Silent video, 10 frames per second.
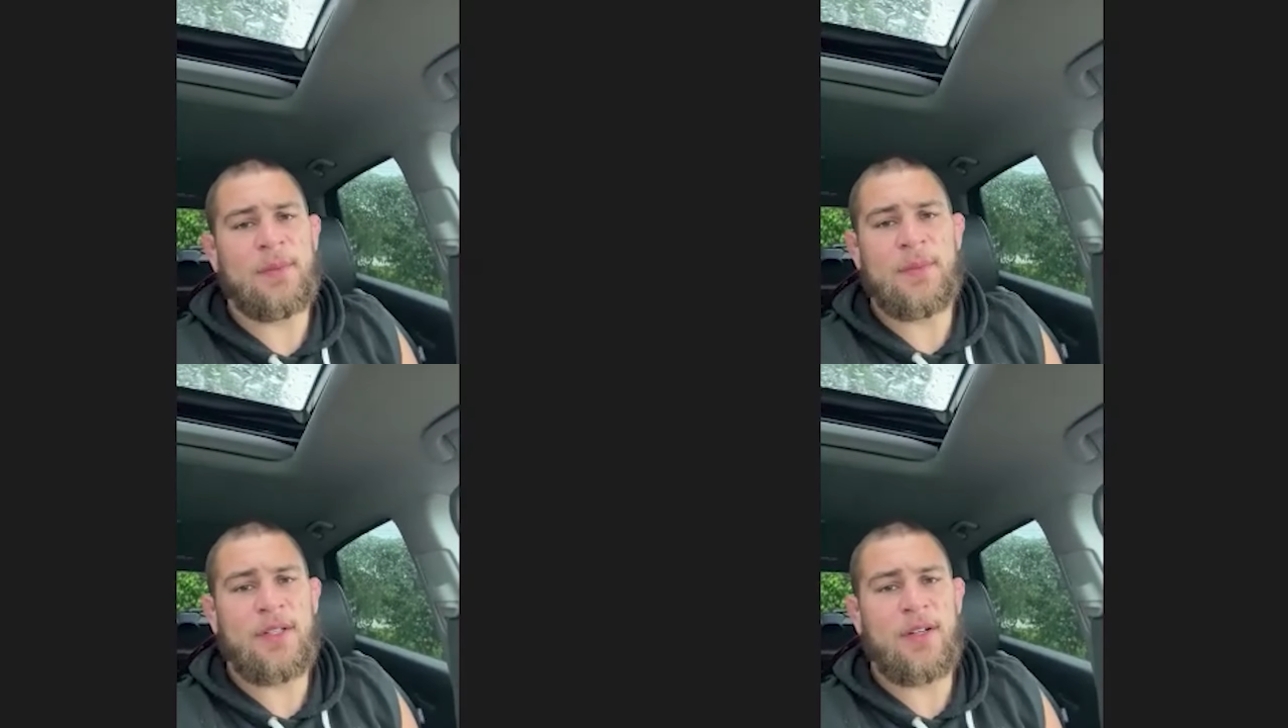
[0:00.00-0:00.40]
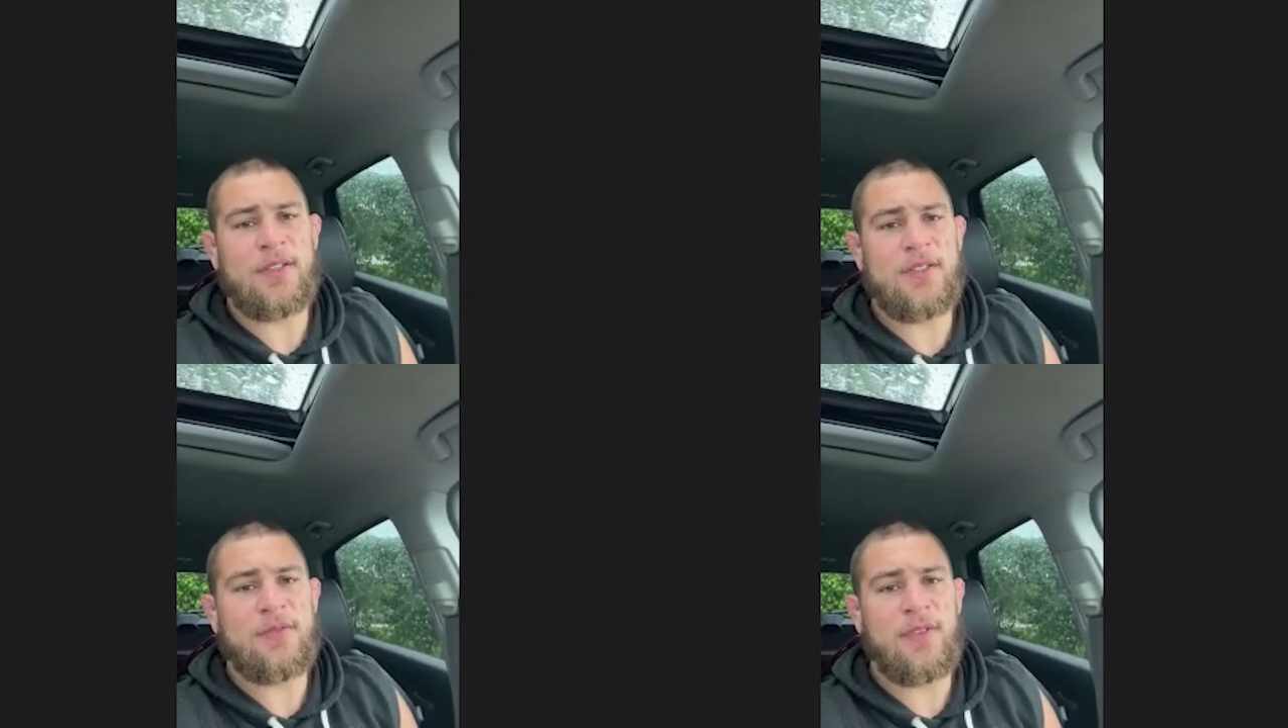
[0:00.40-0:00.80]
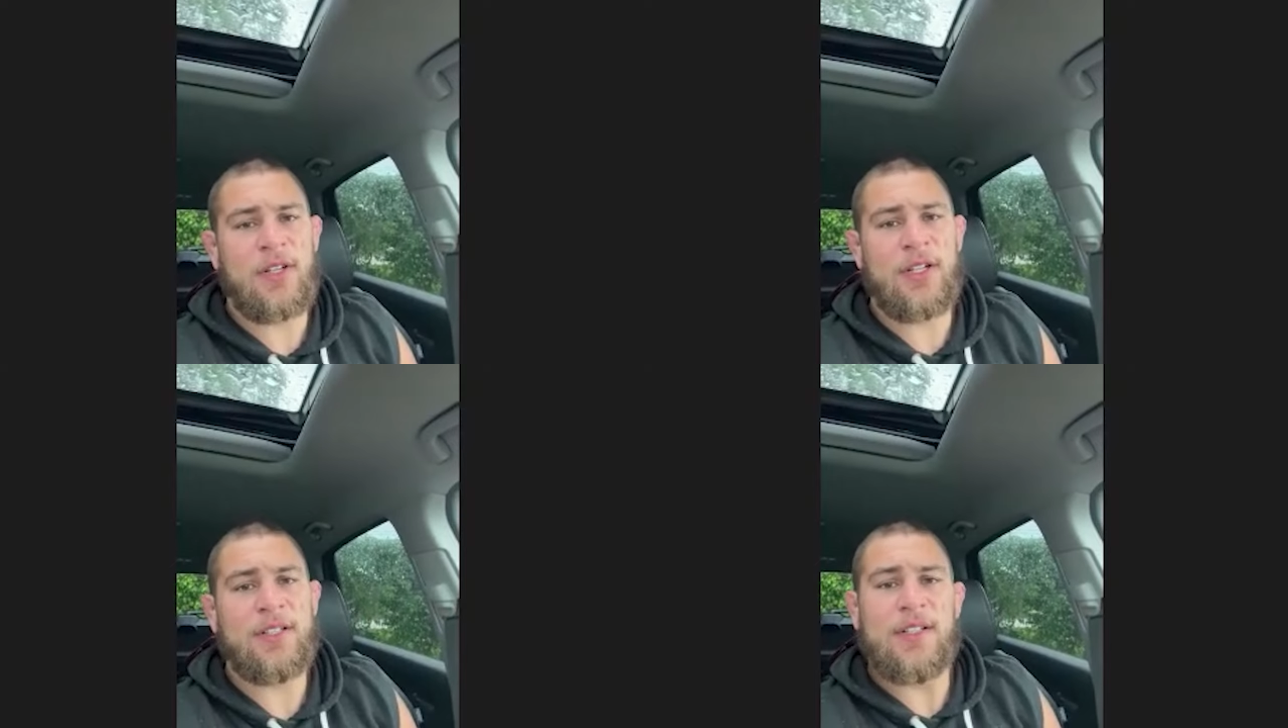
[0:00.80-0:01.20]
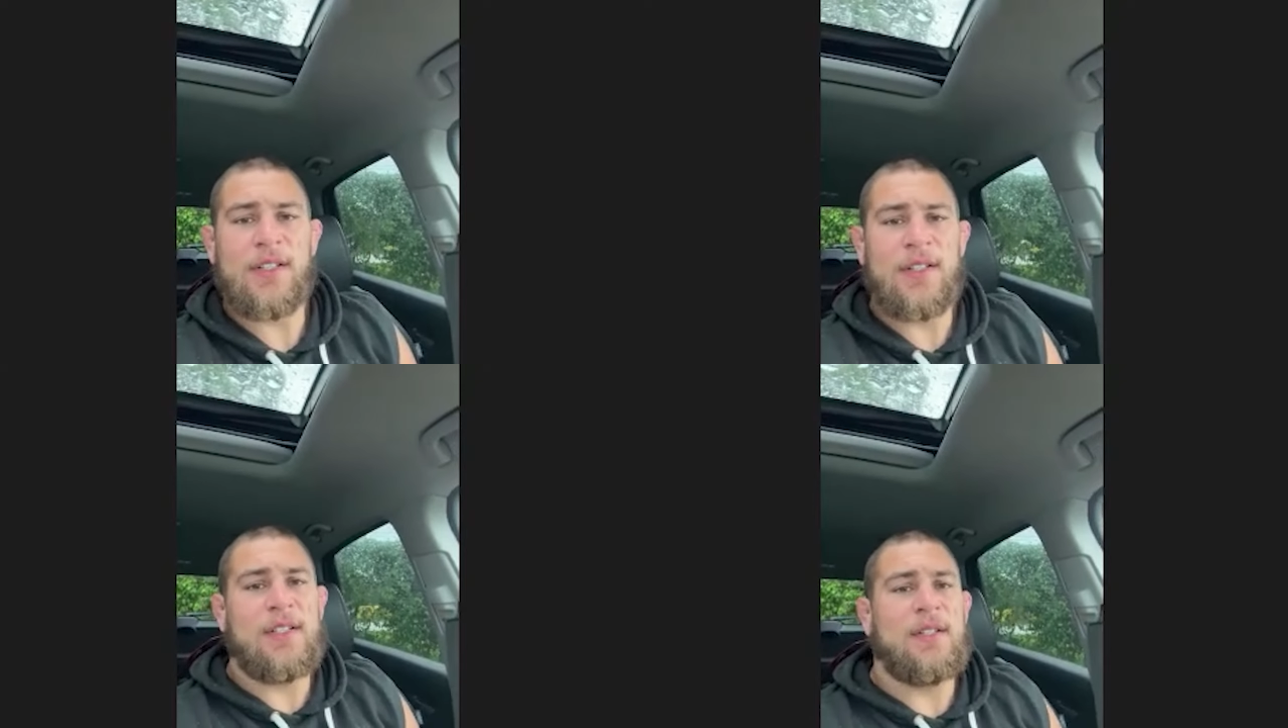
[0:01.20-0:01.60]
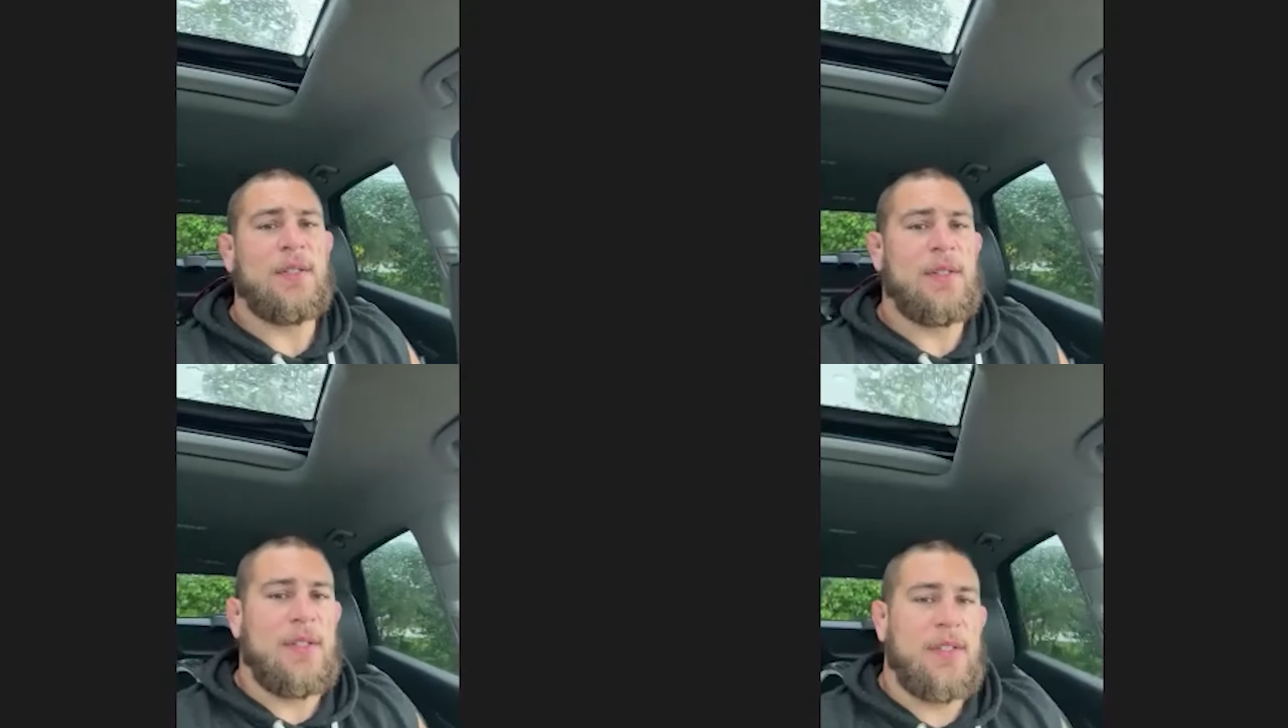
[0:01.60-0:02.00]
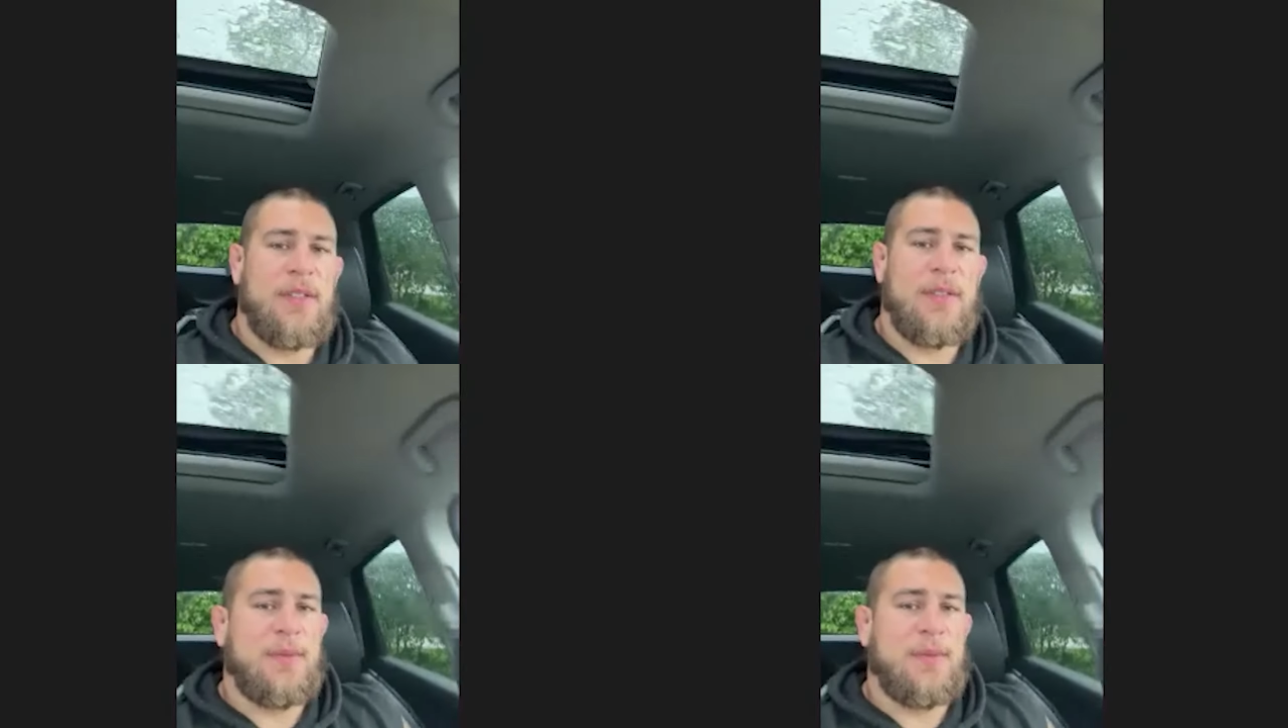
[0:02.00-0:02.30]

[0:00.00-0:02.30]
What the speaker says: and we all just fought. It